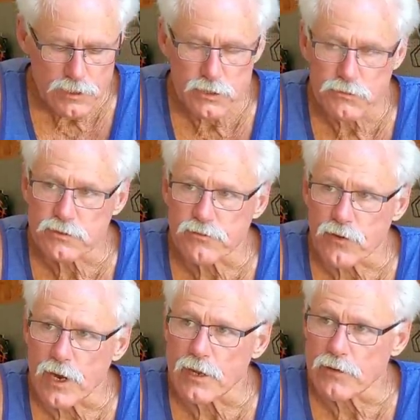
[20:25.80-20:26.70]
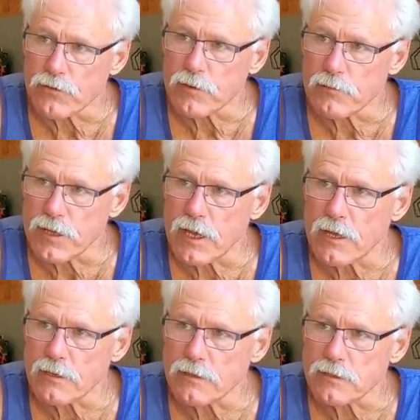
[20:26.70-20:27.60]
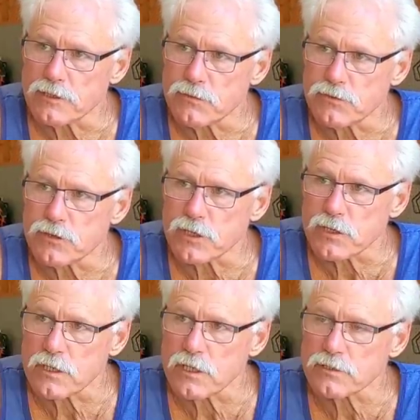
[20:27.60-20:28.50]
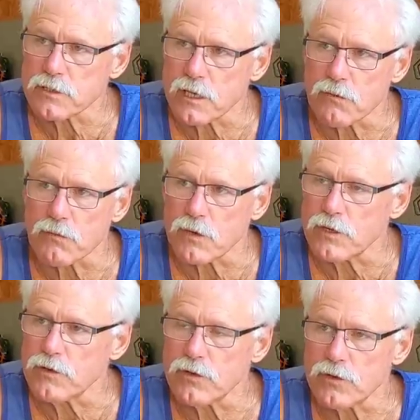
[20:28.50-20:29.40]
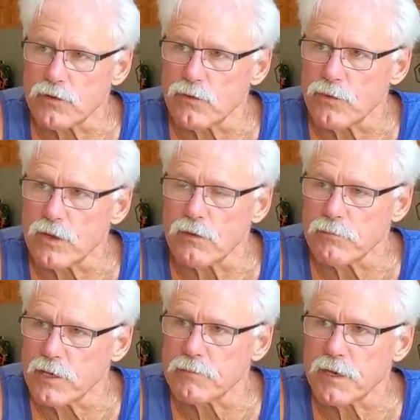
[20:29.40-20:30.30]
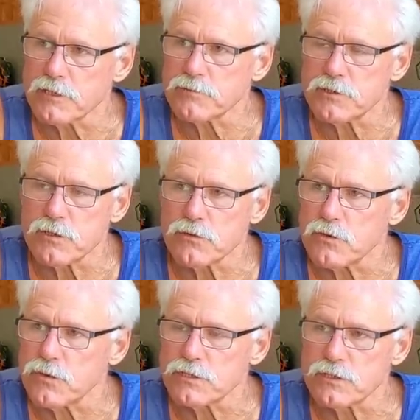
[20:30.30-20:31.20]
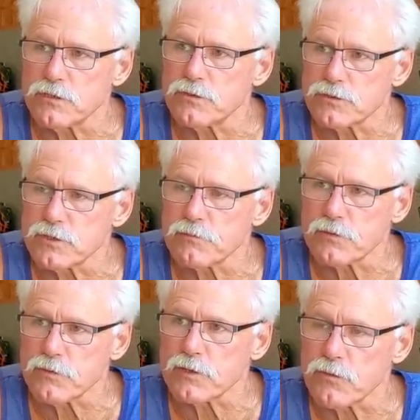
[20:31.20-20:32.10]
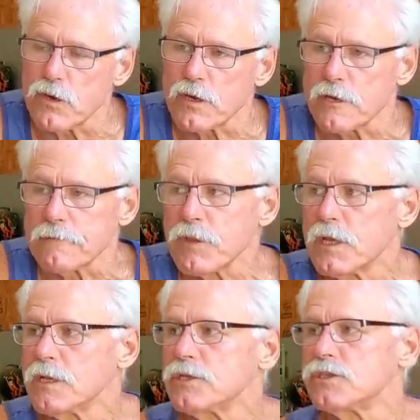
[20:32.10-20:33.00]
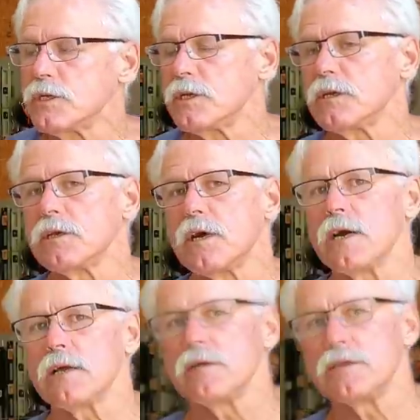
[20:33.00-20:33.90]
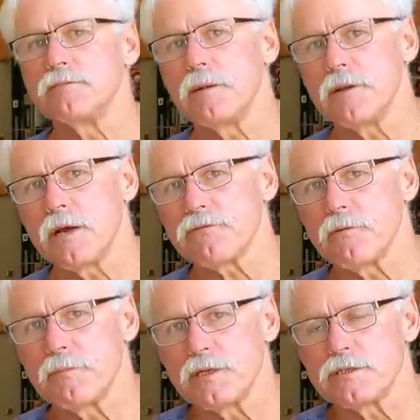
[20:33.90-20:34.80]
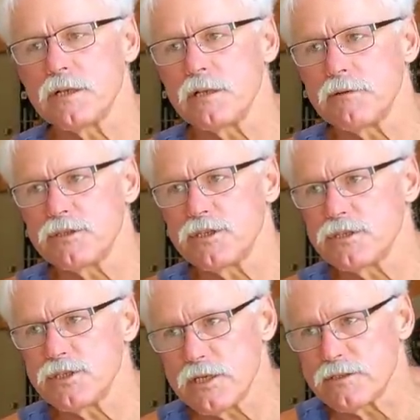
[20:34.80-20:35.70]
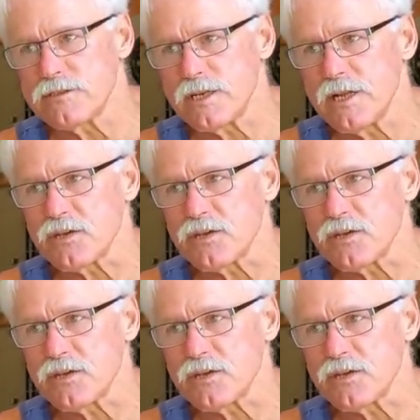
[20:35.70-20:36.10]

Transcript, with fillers: she was afraid. You remember that? And she was looking at us like, what are you going to do? We don't, me and my husband don't know what to do. There's something really wrong here. She is maybe not from a big city, but she's yet to see an